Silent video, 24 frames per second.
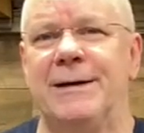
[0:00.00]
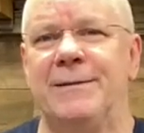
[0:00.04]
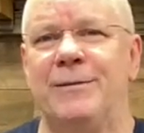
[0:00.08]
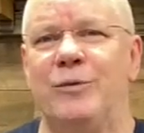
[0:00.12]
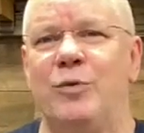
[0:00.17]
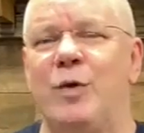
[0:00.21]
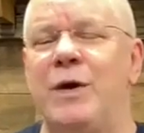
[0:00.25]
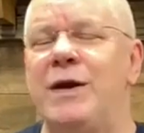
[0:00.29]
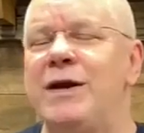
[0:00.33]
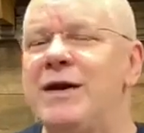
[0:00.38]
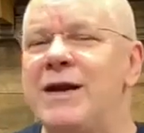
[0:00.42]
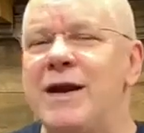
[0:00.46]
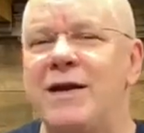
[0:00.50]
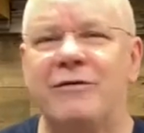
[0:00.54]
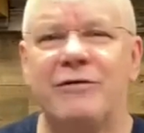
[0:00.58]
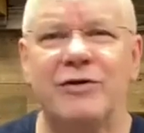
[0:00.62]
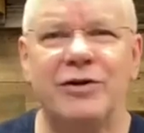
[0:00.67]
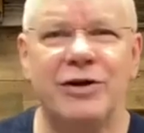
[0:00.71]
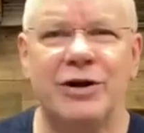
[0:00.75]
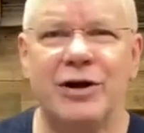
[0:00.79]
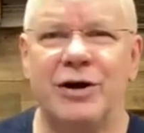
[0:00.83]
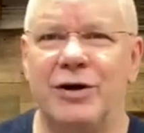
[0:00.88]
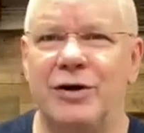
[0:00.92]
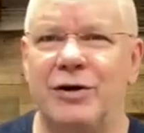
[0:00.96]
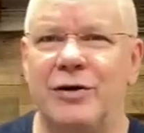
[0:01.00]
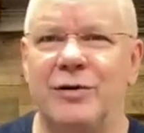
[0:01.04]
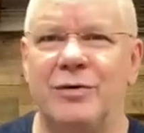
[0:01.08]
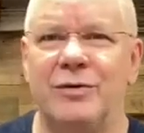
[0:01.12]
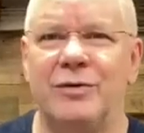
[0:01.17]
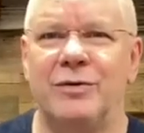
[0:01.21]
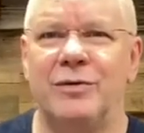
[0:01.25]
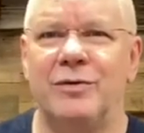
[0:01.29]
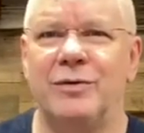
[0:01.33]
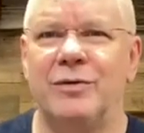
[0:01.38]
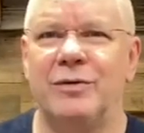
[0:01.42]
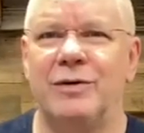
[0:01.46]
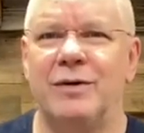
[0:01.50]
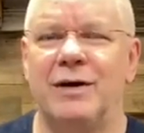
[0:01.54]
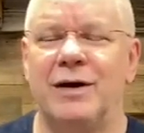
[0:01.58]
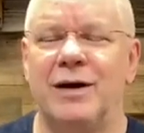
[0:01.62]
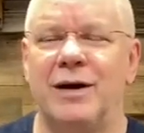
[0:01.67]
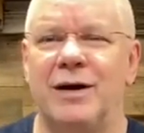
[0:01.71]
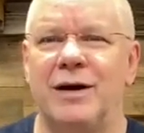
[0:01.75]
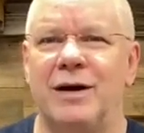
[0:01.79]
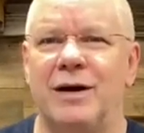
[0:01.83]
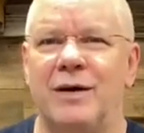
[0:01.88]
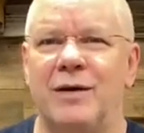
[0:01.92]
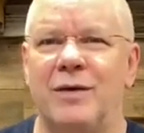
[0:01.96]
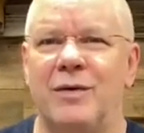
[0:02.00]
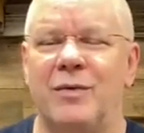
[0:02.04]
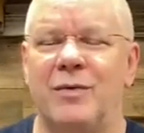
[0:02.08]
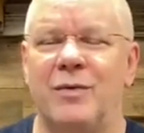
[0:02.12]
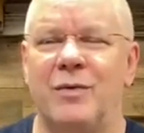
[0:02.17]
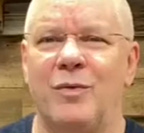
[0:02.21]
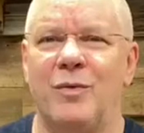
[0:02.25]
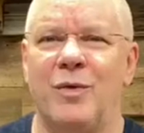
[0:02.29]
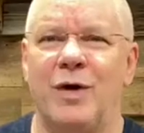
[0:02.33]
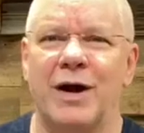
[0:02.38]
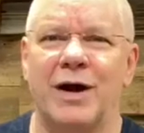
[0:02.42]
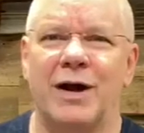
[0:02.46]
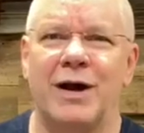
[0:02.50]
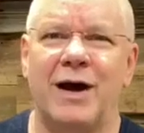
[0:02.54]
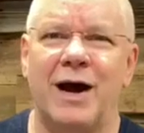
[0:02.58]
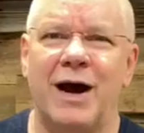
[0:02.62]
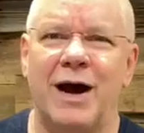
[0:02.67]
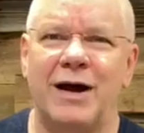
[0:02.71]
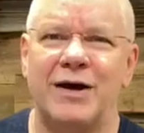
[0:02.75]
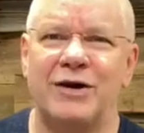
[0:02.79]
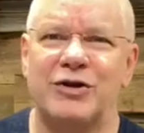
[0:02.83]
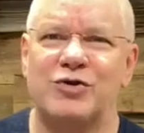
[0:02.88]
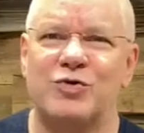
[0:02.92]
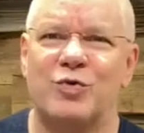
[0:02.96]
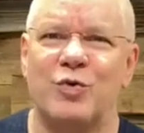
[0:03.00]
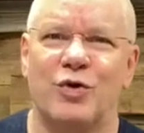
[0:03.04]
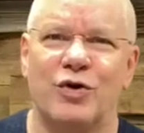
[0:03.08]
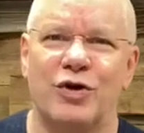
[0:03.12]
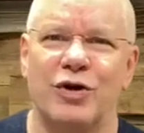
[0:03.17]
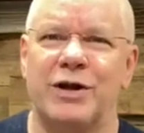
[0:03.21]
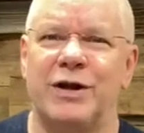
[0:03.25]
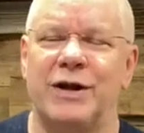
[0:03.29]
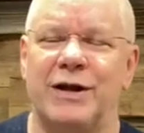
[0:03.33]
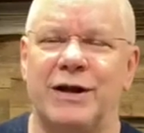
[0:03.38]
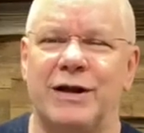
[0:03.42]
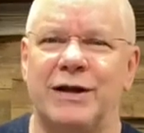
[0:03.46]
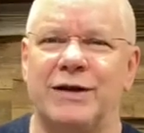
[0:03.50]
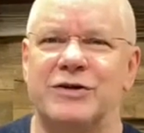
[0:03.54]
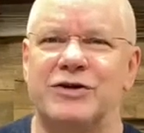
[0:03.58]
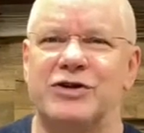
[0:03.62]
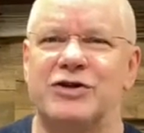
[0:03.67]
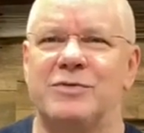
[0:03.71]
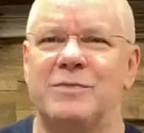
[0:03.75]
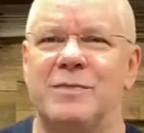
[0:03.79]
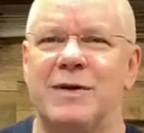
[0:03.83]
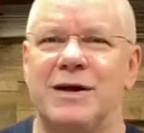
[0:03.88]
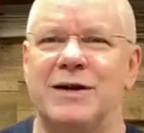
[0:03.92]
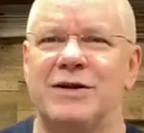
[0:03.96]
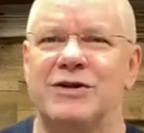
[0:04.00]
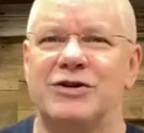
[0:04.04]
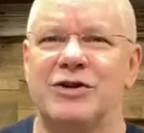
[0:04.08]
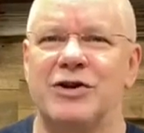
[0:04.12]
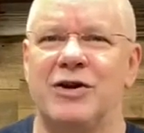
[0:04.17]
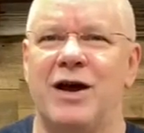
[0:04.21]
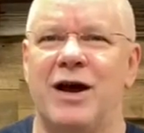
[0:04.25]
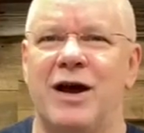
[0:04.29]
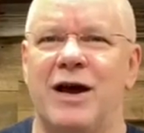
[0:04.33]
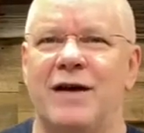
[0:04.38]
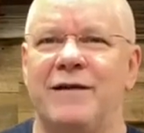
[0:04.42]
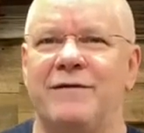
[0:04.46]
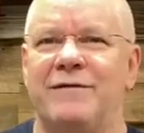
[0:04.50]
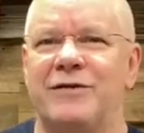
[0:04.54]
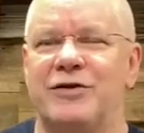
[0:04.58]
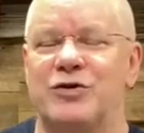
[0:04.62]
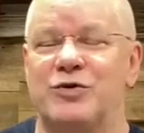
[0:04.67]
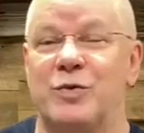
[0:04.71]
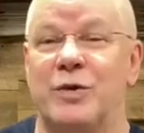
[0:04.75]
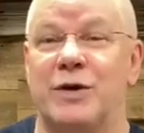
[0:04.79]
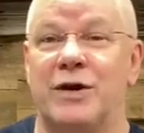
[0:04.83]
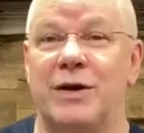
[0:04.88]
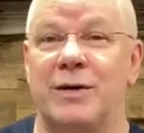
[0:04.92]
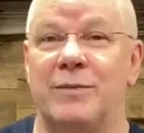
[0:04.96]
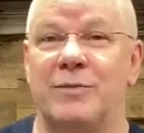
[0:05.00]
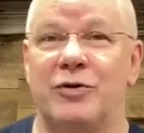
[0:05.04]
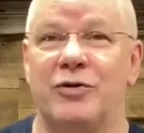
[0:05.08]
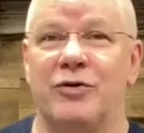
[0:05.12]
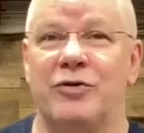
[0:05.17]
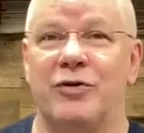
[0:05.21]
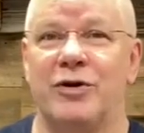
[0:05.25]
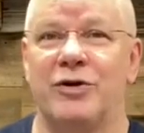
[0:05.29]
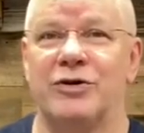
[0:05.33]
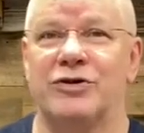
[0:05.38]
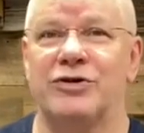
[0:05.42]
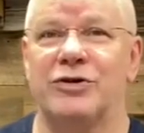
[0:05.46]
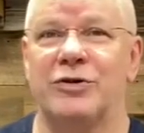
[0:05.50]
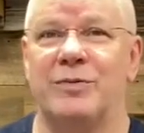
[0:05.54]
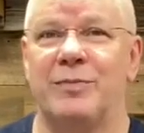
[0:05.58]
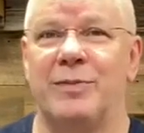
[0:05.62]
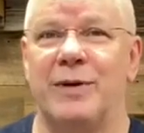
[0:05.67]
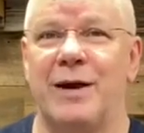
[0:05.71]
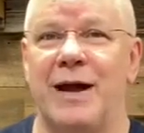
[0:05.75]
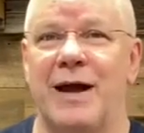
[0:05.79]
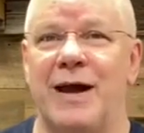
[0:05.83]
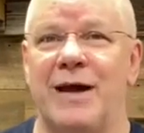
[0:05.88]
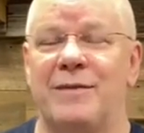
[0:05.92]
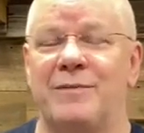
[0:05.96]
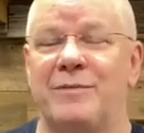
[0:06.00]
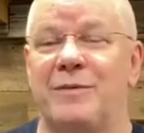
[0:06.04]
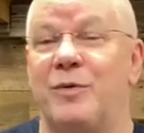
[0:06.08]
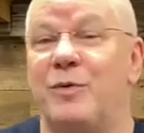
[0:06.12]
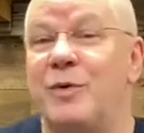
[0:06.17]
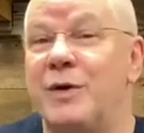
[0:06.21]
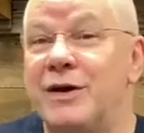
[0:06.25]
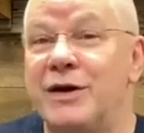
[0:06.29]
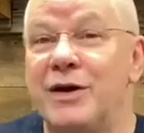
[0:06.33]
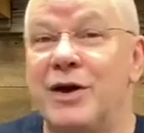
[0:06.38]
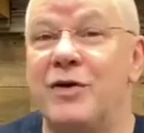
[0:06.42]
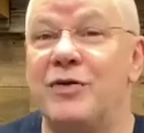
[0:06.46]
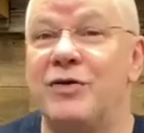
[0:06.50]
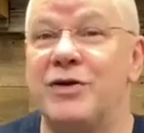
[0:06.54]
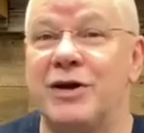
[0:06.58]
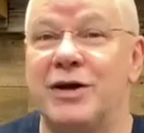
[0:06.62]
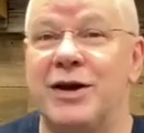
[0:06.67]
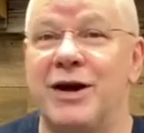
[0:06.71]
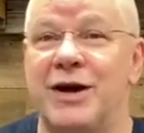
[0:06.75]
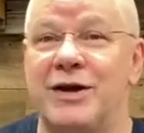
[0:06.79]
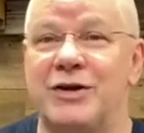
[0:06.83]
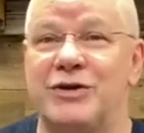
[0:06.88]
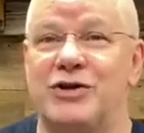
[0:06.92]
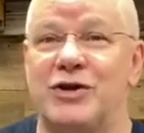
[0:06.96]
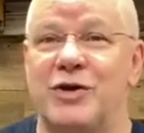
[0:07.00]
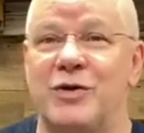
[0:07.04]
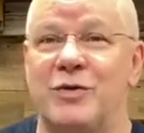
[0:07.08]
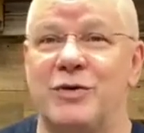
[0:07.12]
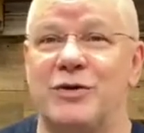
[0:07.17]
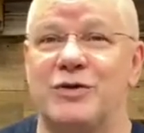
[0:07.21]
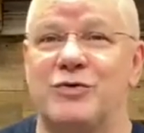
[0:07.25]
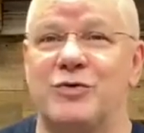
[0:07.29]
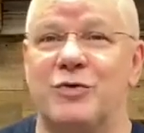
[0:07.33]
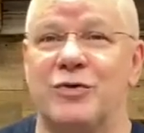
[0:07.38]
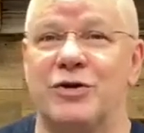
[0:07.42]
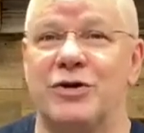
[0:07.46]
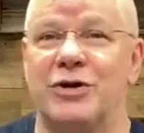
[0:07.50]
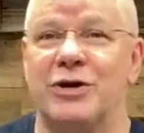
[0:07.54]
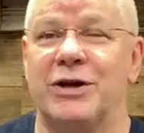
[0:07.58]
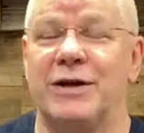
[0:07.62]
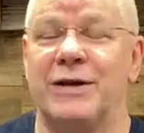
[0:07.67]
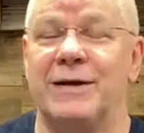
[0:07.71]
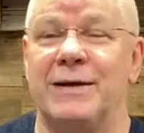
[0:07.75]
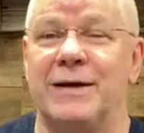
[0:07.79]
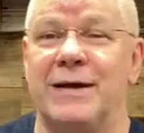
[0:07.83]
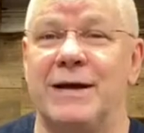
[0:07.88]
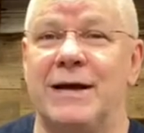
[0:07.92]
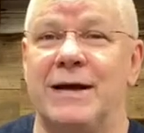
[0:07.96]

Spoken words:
We never know what God is working in somebody's life as we come across their path, but we know that God's always working.